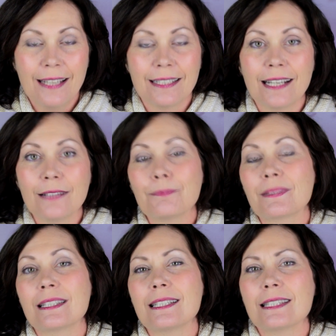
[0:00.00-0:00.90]
Now,
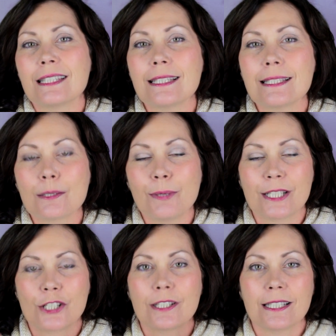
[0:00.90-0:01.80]
this is a
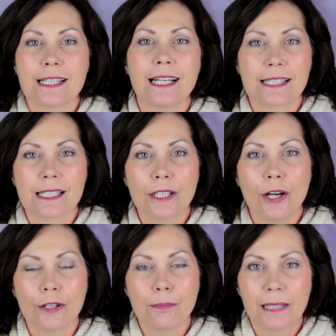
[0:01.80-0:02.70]
question that's asked a
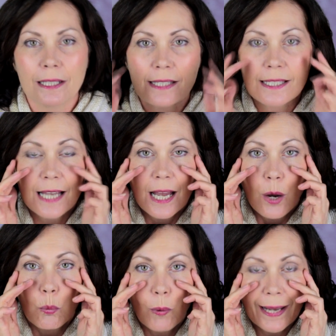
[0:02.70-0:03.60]
lot, because
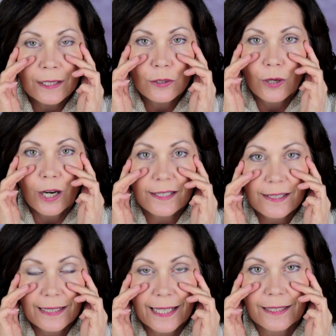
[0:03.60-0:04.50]
when you're
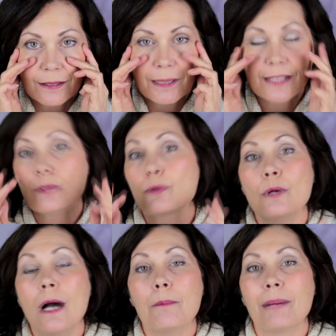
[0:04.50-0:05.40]
isolating the
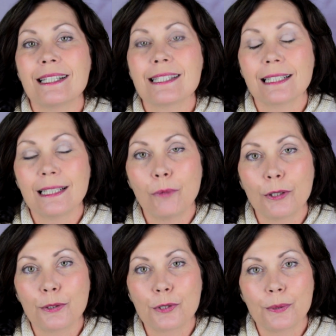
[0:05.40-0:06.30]
muscle, basically
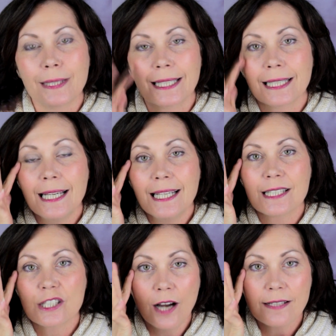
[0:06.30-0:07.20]
what you're doing
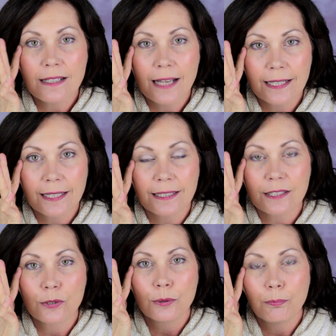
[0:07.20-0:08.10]
is isolating
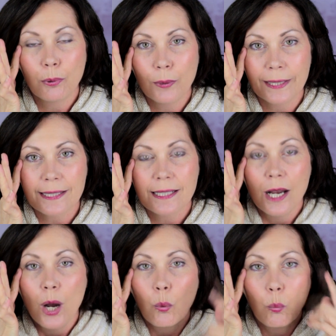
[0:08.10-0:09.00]
it to a point
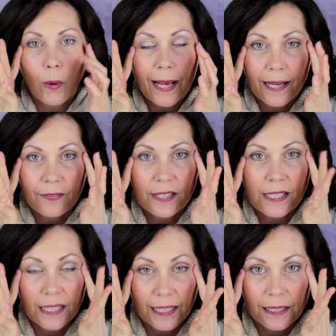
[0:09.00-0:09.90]
where the
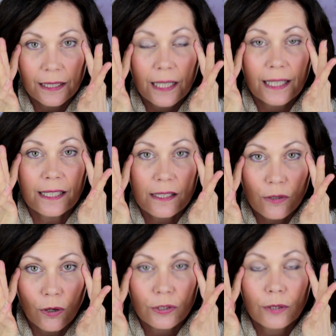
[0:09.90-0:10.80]
skin is
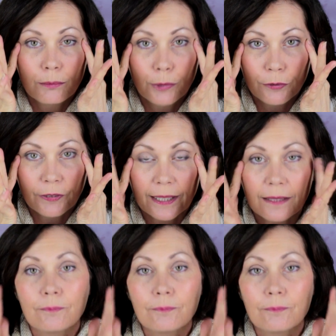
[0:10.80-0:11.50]
not moving.